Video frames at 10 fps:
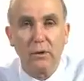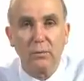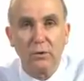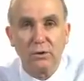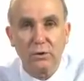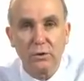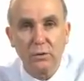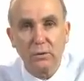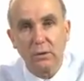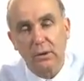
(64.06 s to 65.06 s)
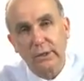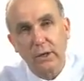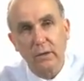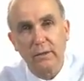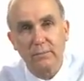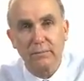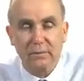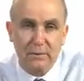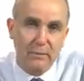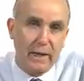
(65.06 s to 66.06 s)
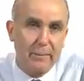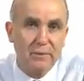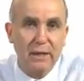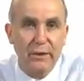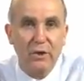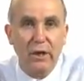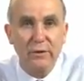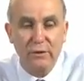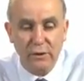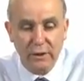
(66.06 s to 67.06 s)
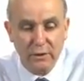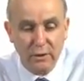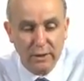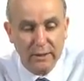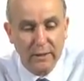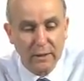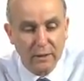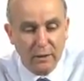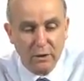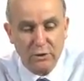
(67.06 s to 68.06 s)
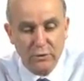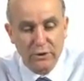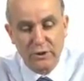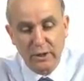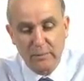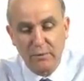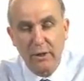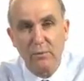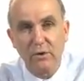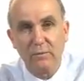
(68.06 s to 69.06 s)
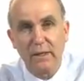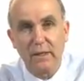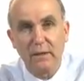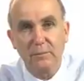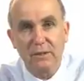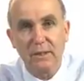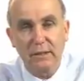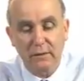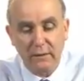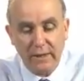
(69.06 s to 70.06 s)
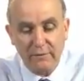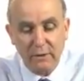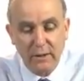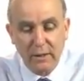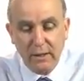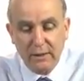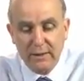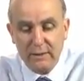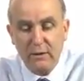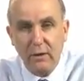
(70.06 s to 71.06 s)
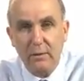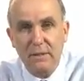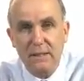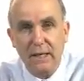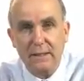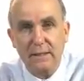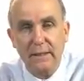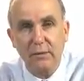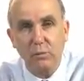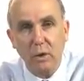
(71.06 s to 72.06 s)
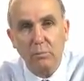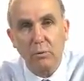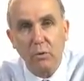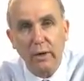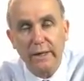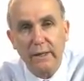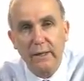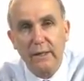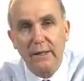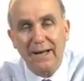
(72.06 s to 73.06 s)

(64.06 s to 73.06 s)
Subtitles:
World War II occurring, perhaps say 1939, Austrian GDP would have been at a particular level, and this column is asking at what point